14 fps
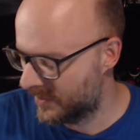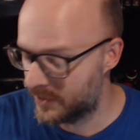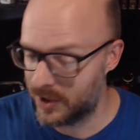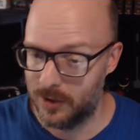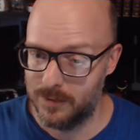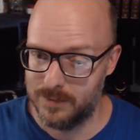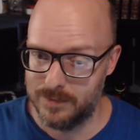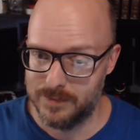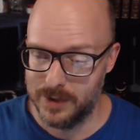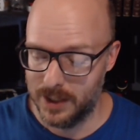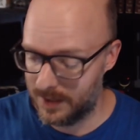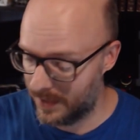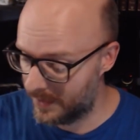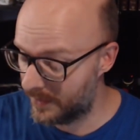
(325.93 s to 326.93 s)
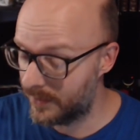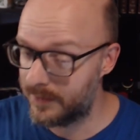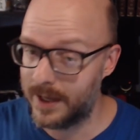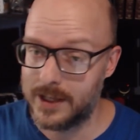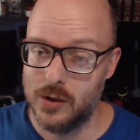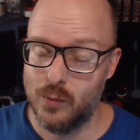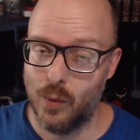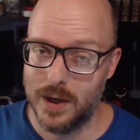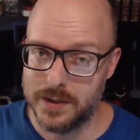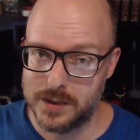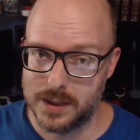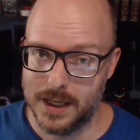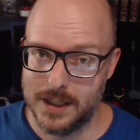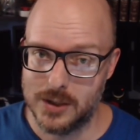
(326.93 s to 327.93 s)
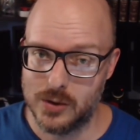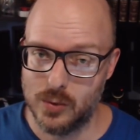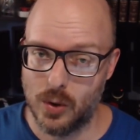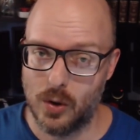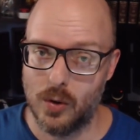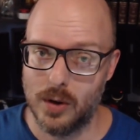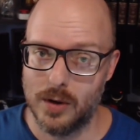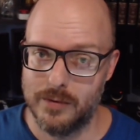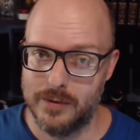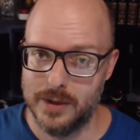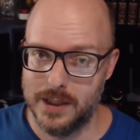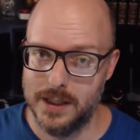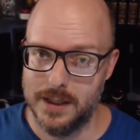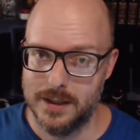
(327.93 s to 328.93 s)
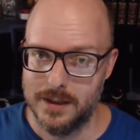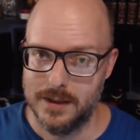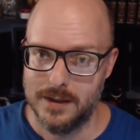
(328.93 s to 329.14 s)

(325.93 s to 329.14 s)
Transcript: So yeah, and thank you once again to all of the